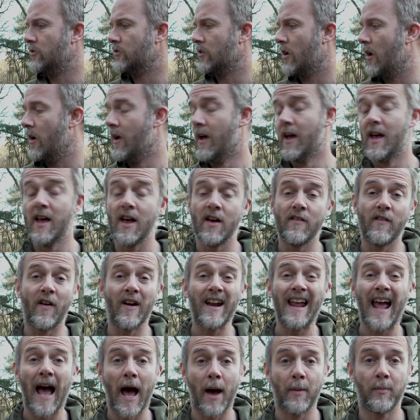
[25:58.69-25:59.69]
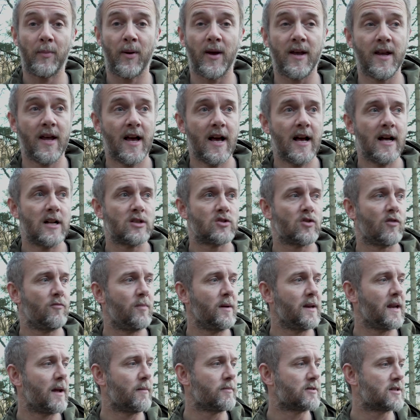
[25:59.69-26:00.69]
So very happy to have
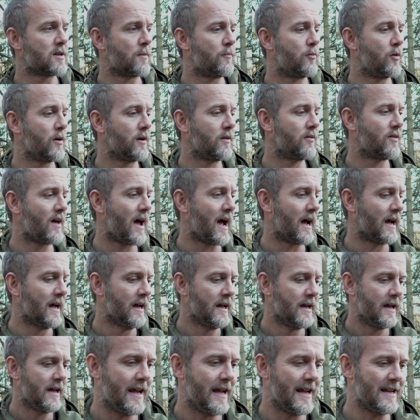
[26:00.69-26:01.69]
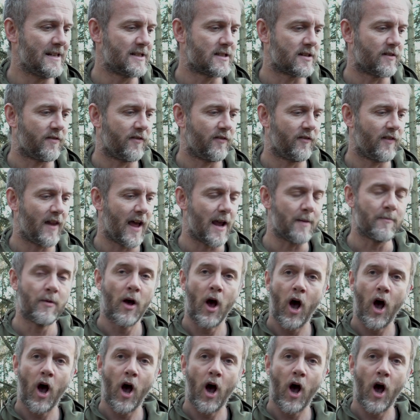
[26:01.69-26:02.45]
been able to bring that into flame.